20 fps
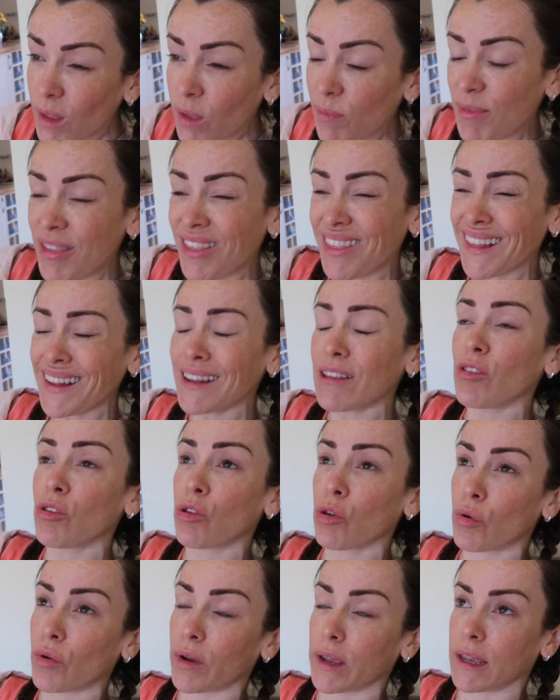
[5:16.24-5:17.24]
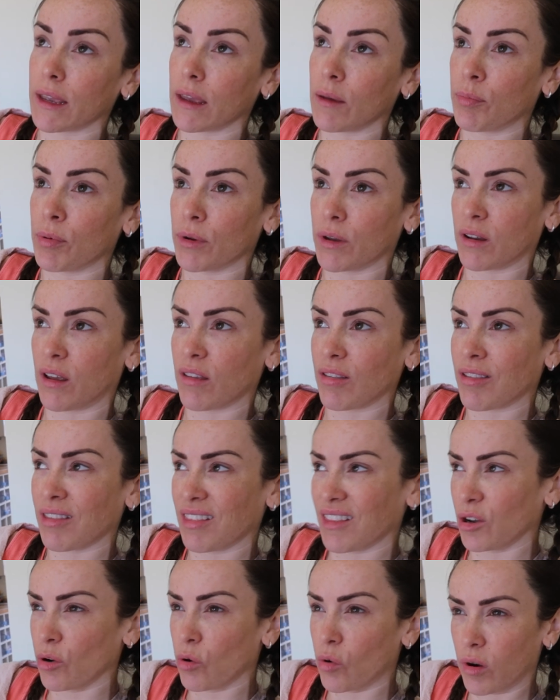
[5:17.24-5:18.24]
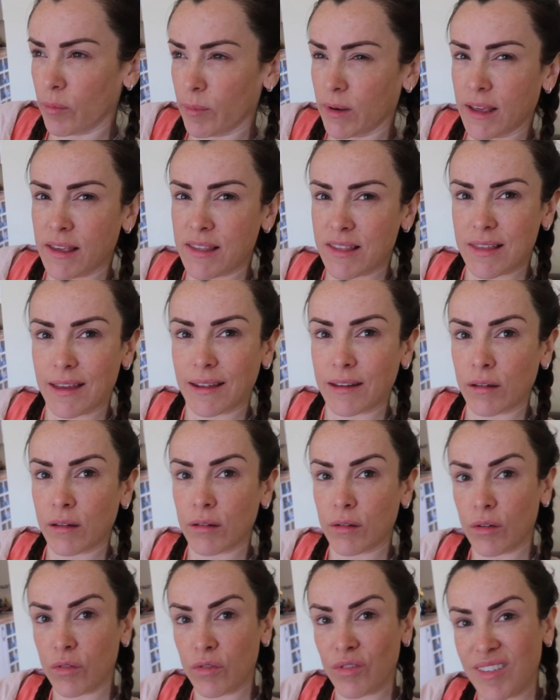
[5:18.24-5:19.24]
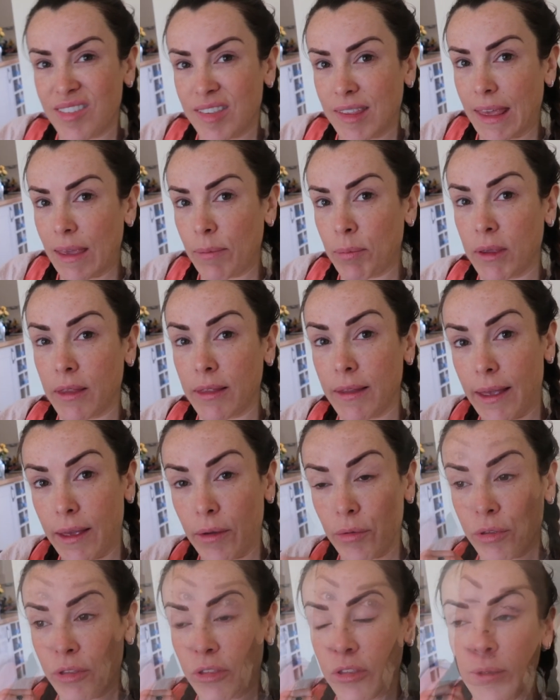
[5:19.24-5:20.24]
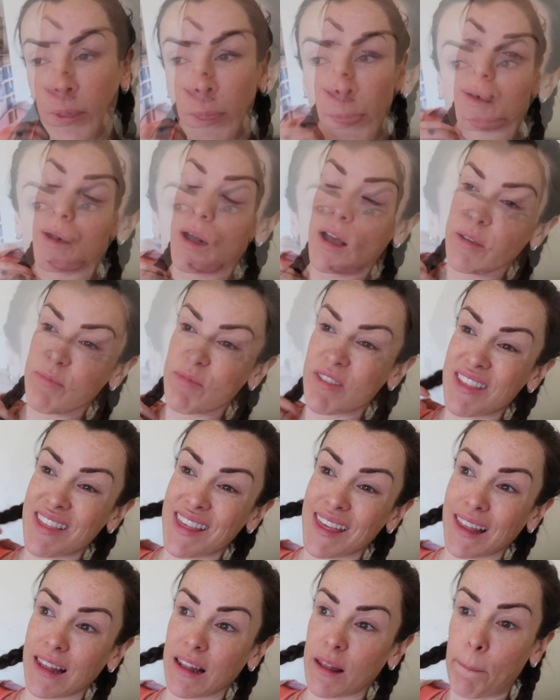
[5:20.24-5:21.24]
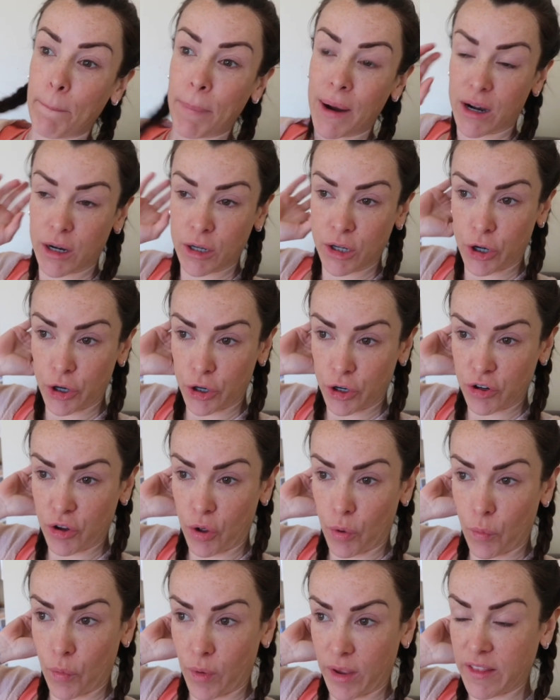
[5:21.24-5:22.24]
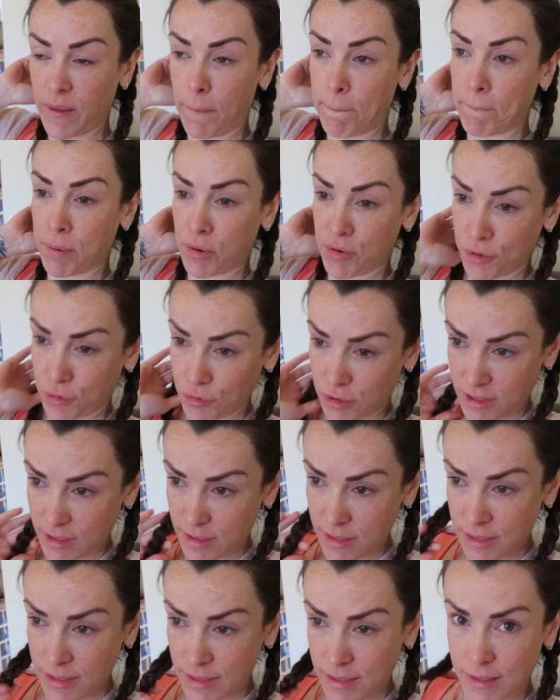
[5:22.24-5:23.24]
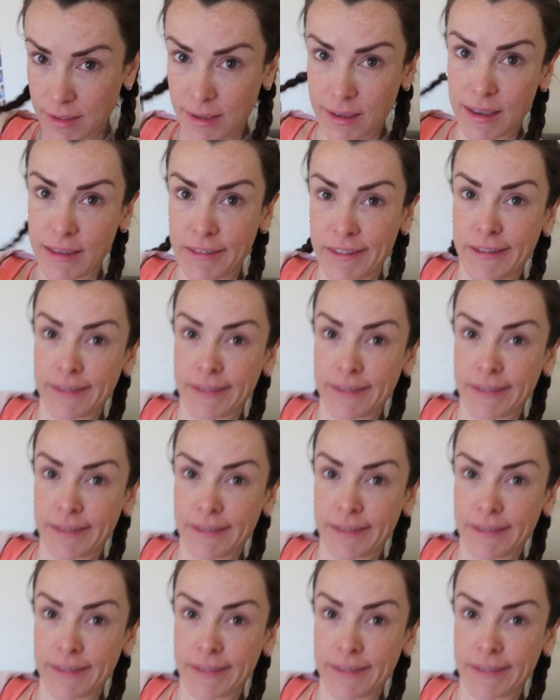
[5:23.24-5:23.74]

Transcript: I'm still enjoying it, but not to the normal extent of escaping the house. I'm still partnered with Prozis. As